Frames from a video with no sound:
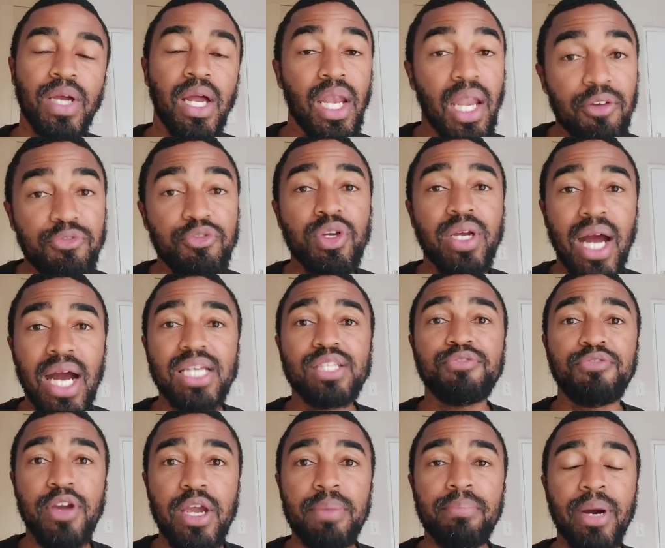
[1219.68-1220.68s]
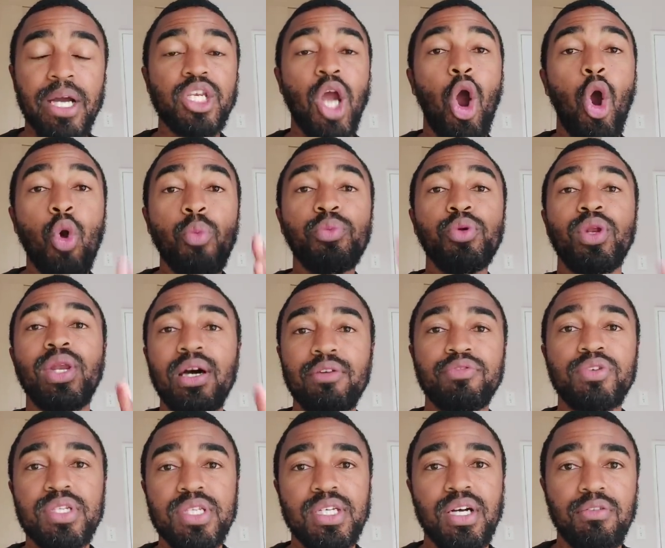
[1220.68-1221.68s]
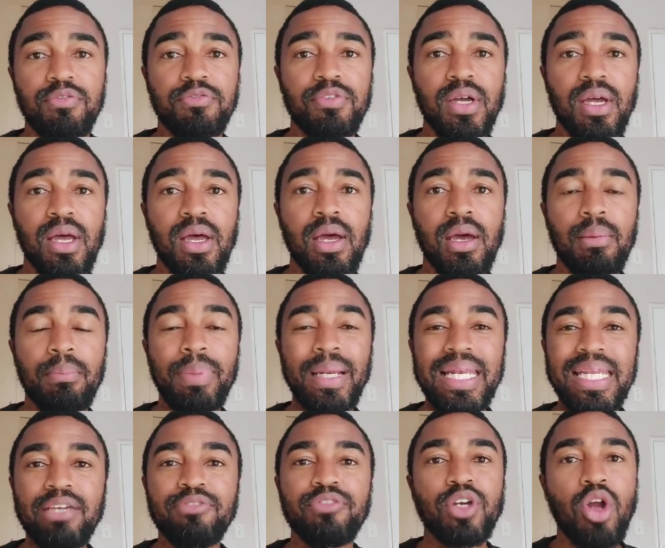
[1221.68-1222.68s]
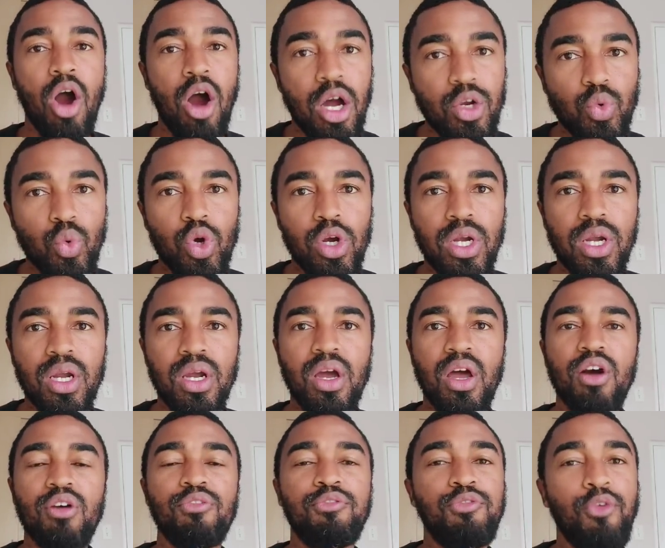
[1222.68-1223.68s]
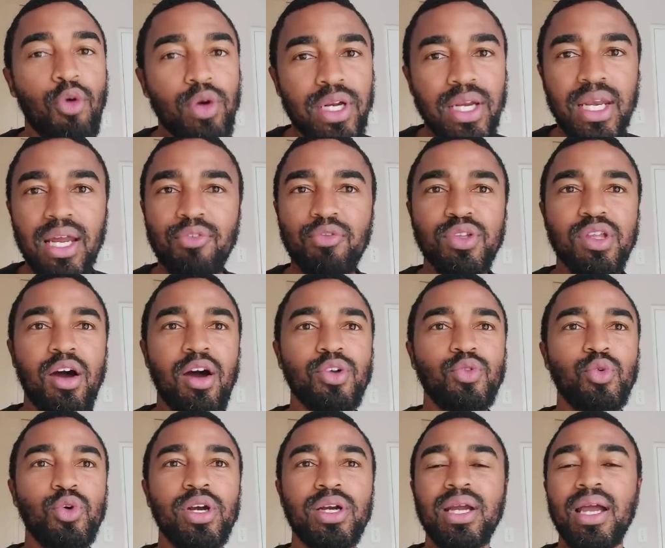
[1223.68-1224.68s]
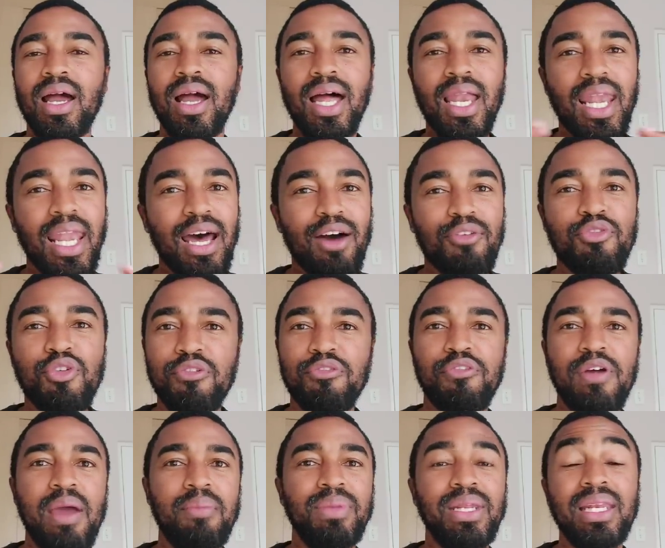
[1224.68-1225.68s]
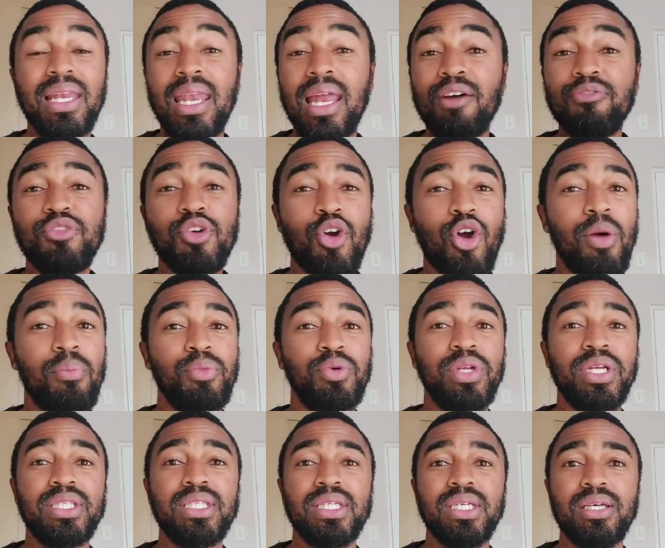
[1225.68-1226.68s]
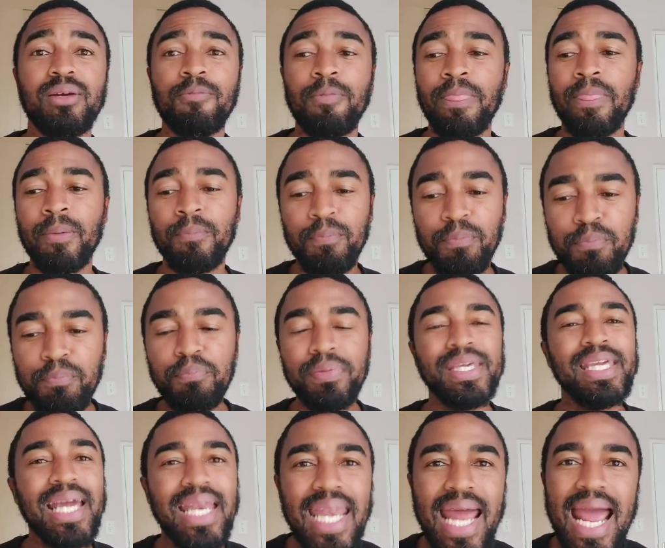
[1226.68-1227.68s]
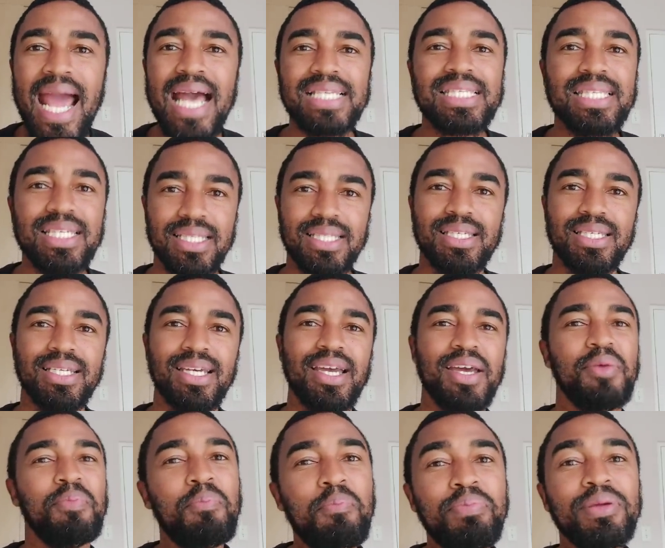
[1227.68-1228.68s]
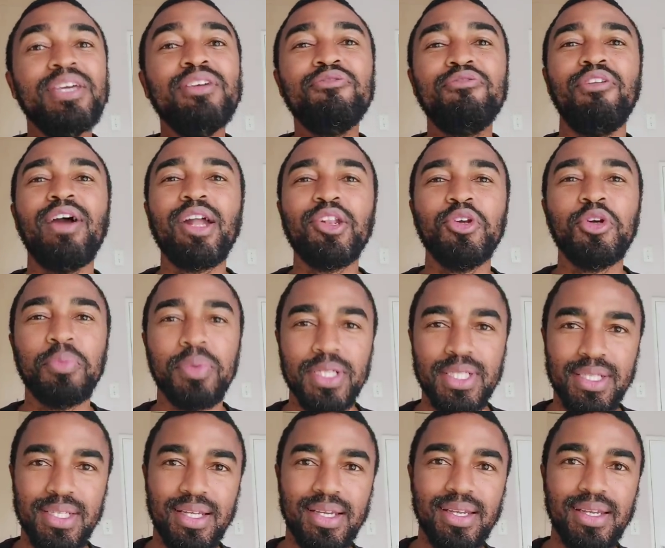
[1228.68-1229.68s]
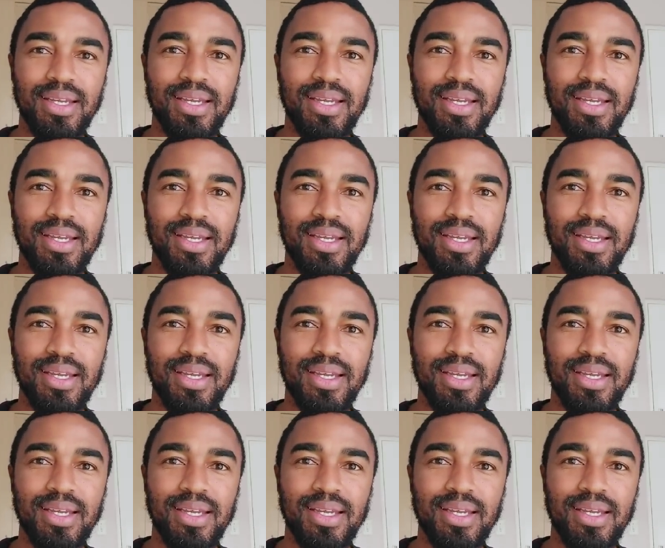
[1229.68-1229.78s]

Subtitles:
I love you guys very much. I hope you love yourself. Believe in hard work. Fall in love with hard work. Love your family. Love your community. Be an asset. Be valuable.